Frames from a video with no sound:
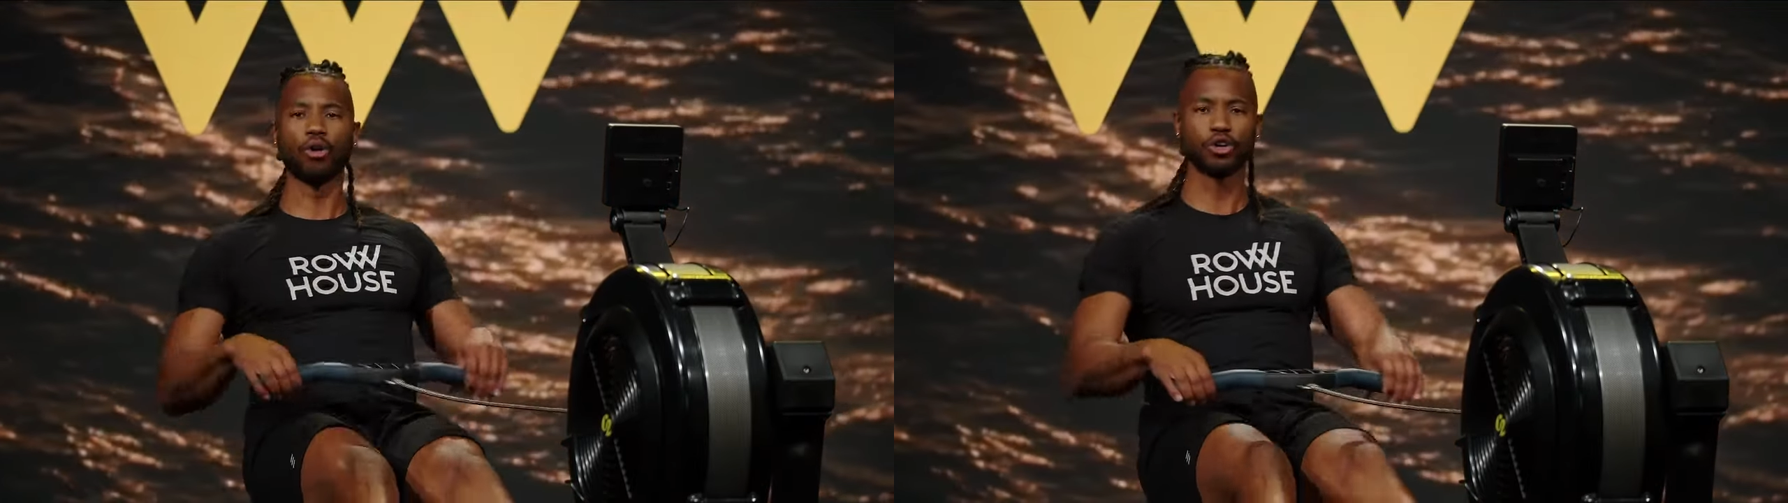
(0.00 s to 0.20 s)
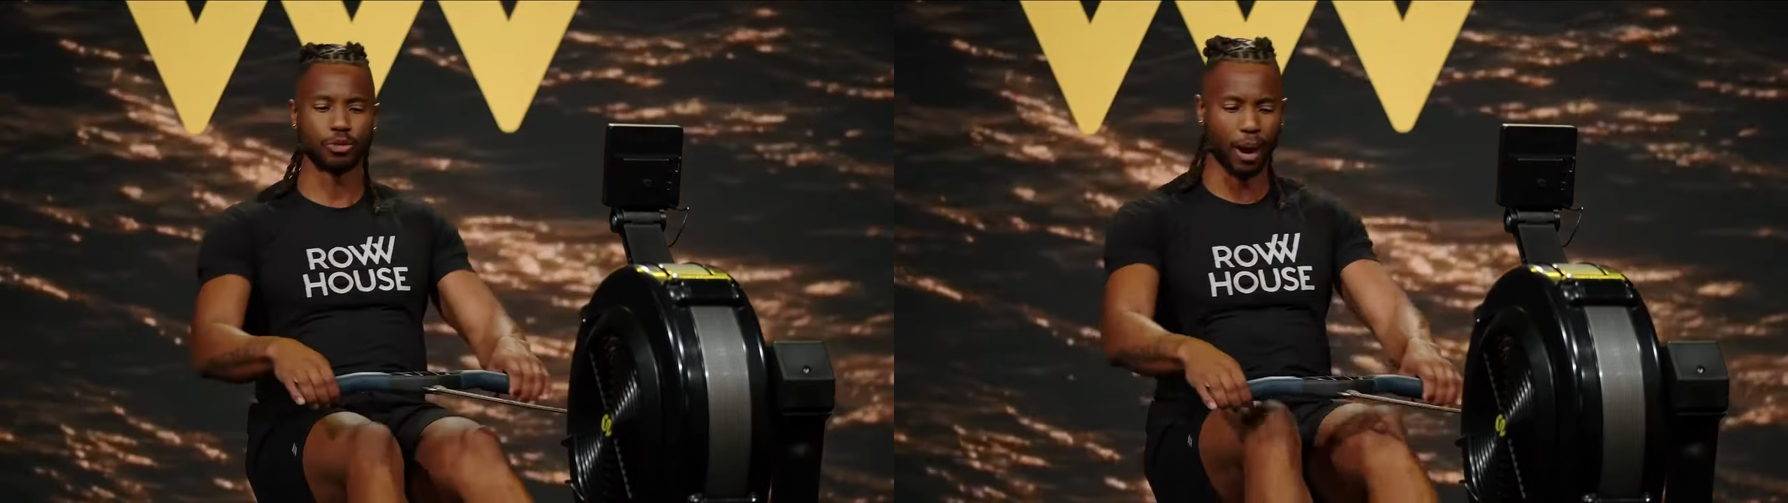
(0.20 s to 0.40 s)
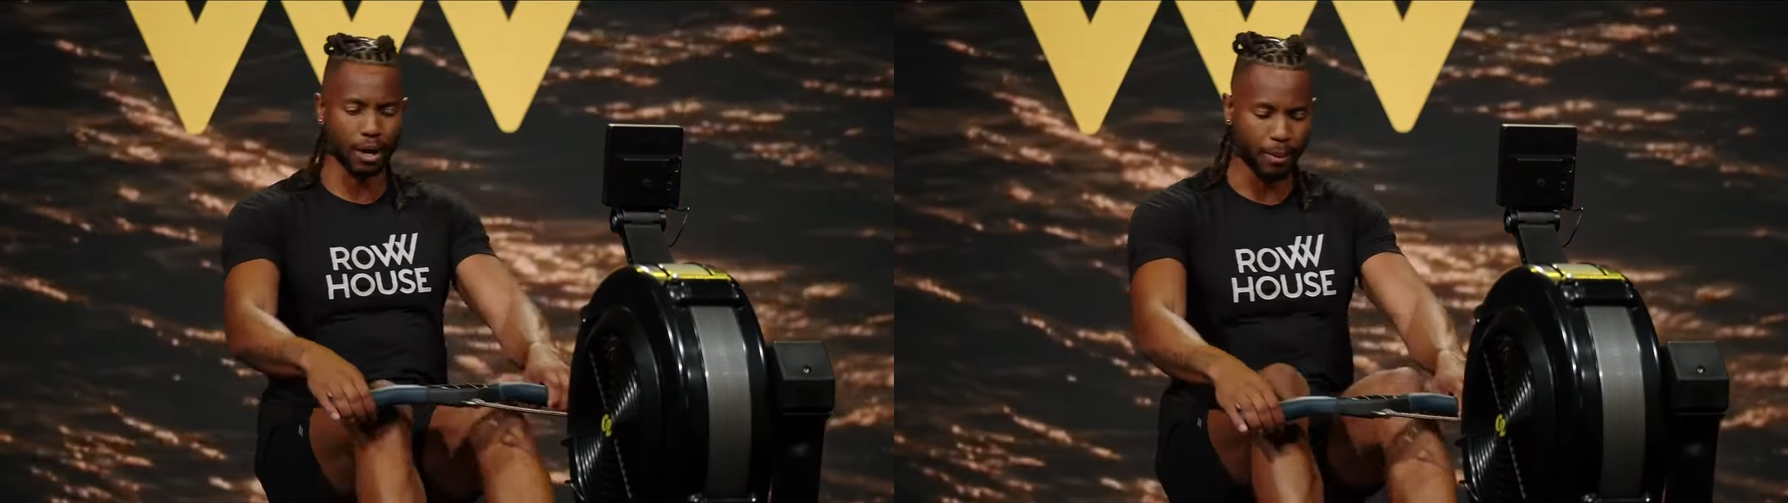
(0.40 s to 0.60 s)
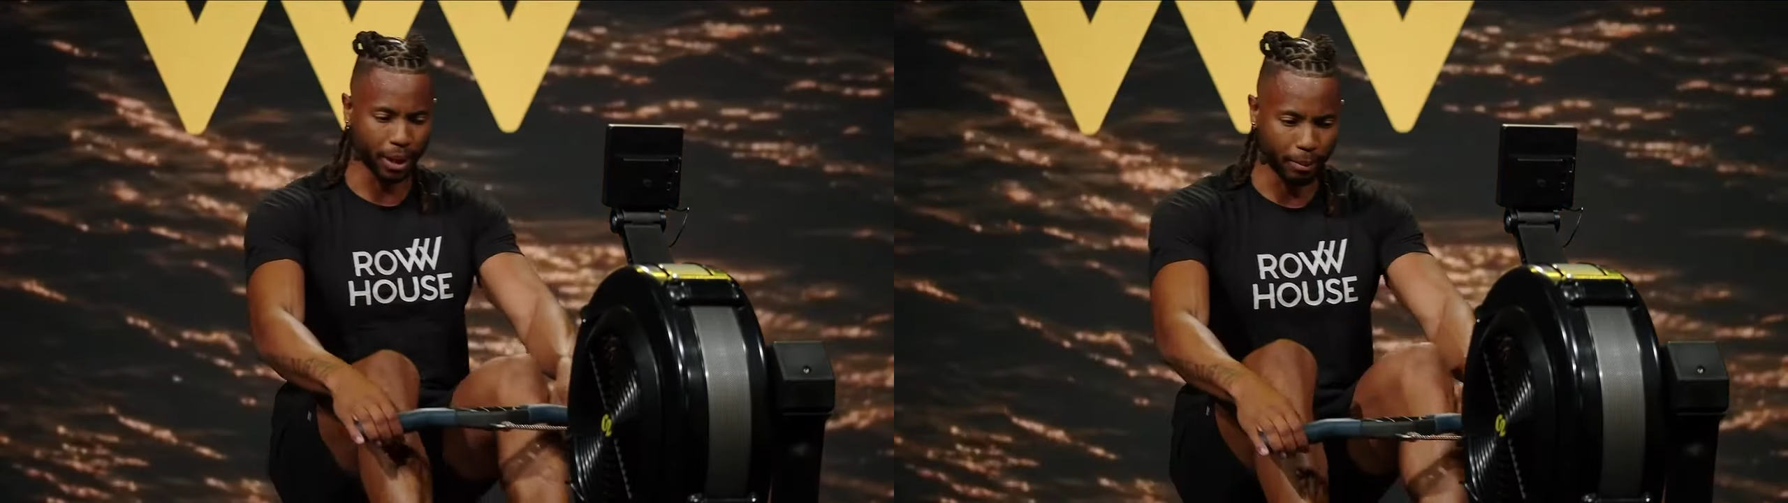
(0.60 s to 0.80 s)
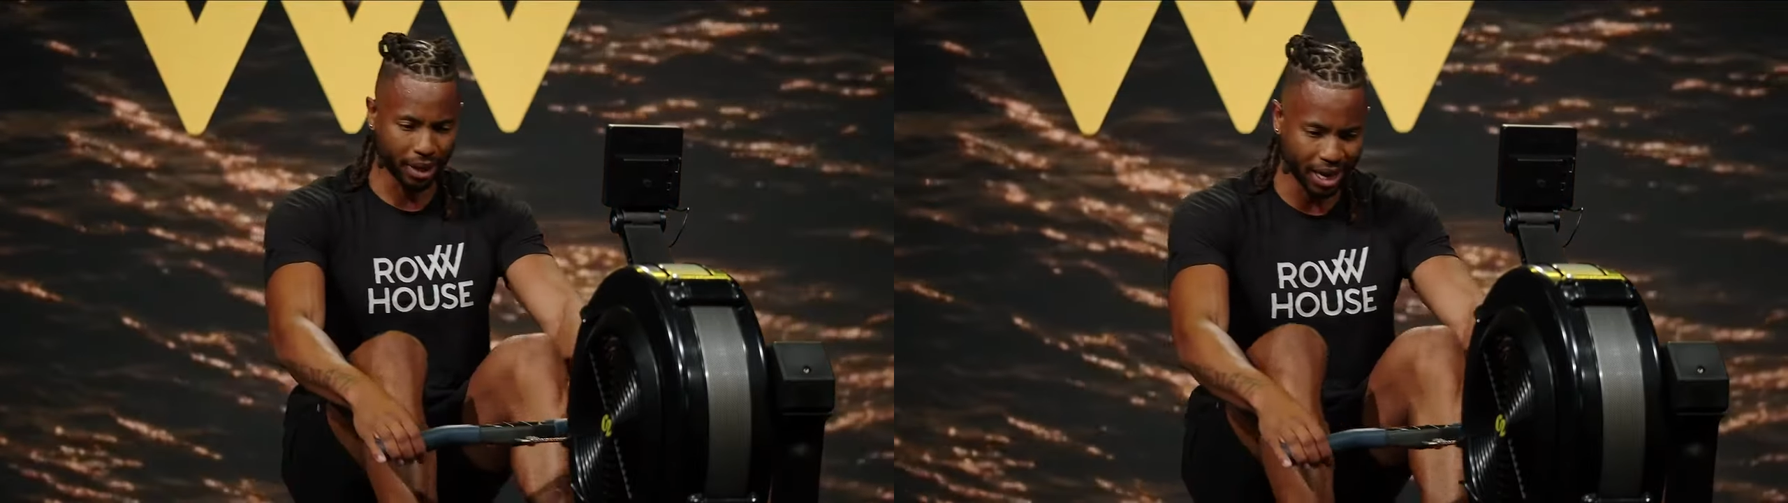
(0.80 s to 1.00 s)
in your spine,
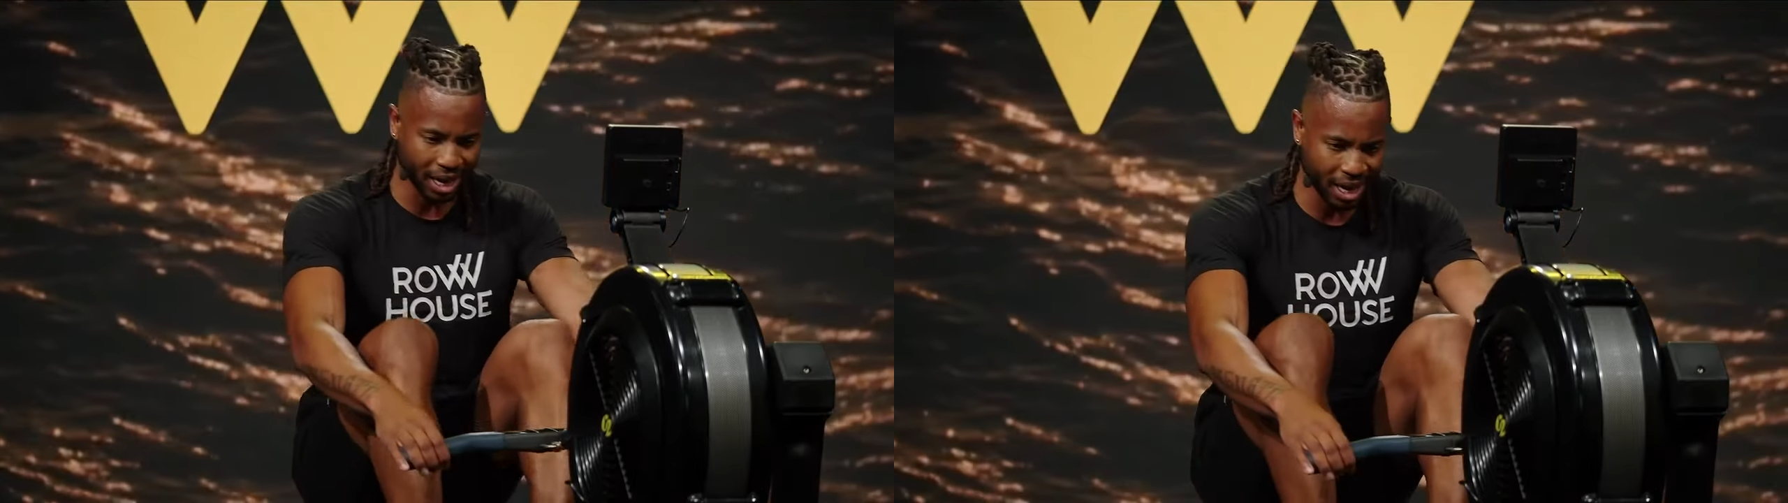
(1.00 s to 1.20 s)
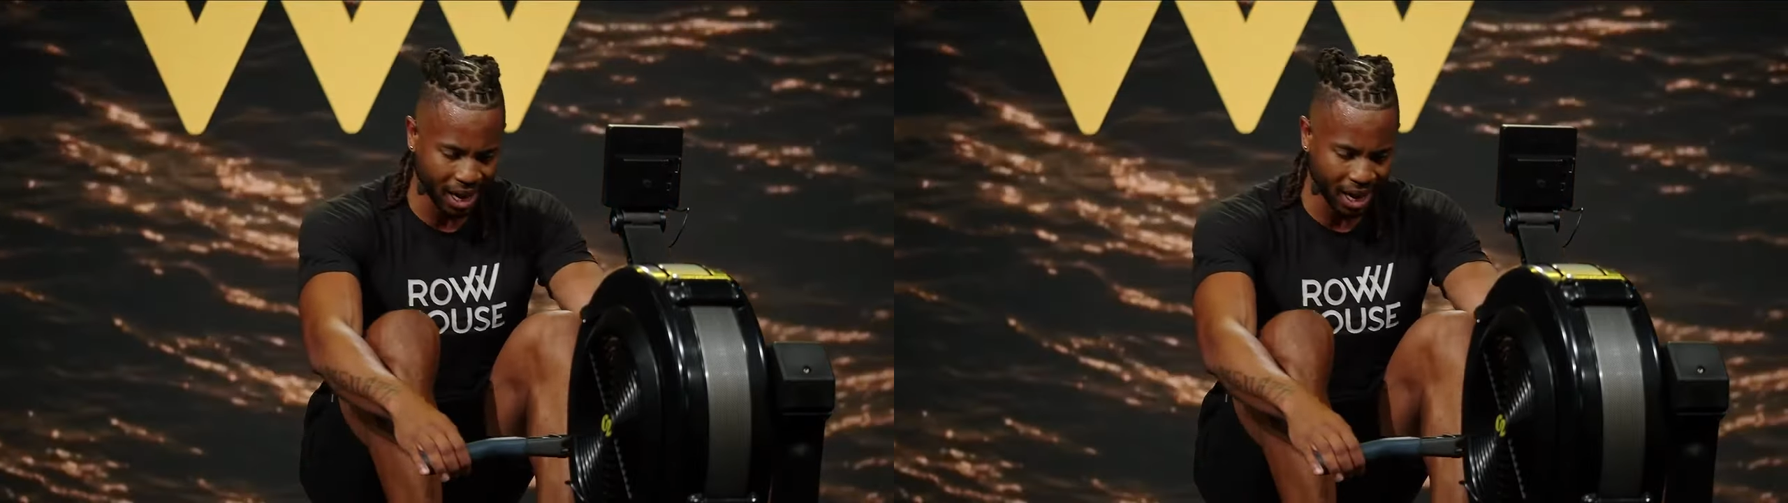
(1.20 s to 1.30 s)
belly button in.